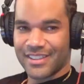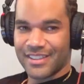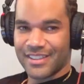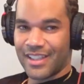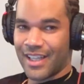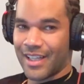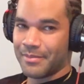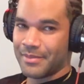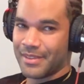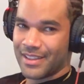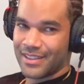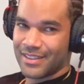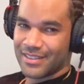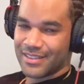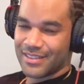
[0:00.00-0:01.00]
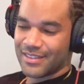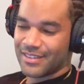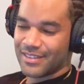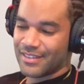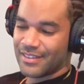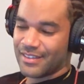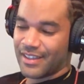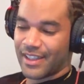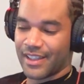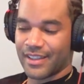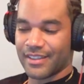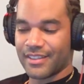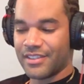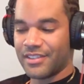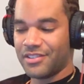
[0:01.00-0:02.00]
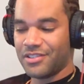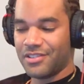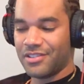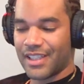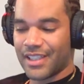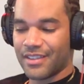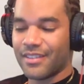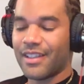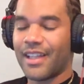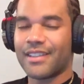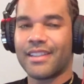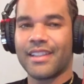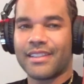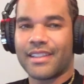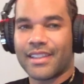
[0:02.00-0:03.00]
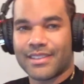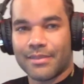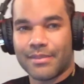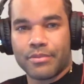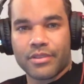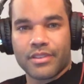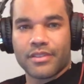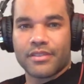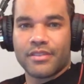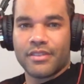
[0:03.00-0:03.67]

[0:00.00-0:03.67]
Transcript: I mean. Yeah, you got to. I think that's important.